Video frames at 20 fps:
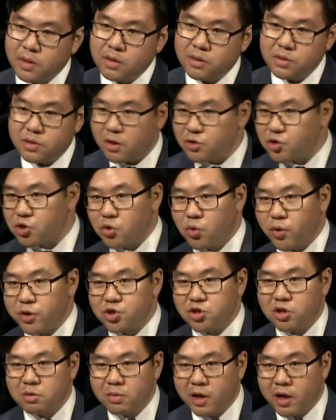Such a
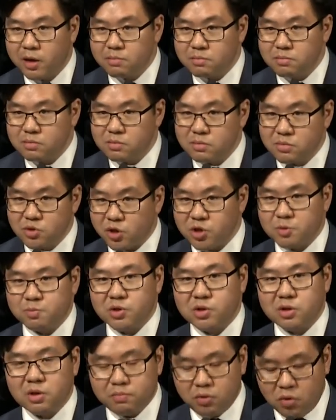question may just
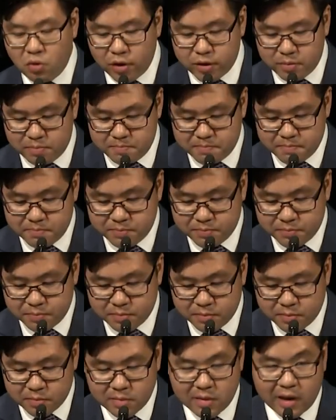miss the point.
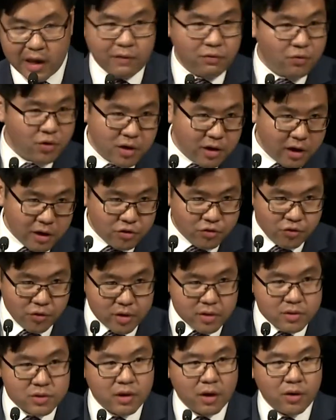Every
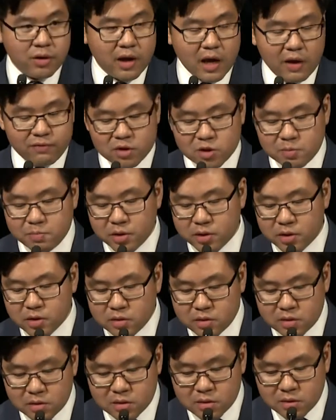country is going to have its
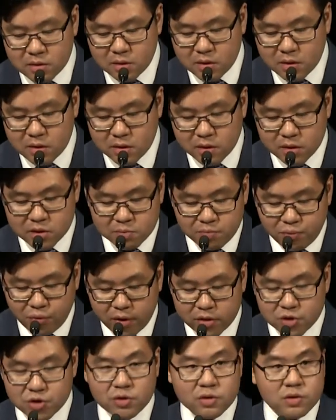bigots, its
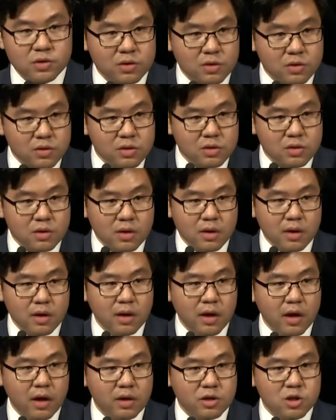prejudices,
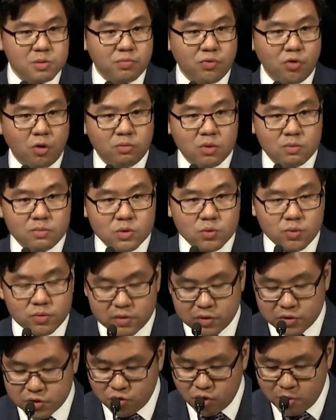and its problems with
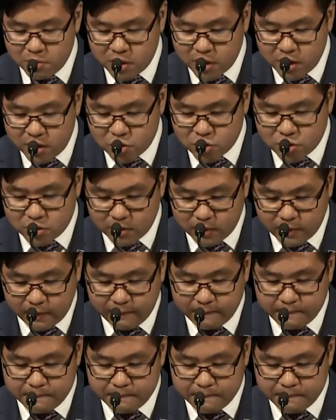discrimination.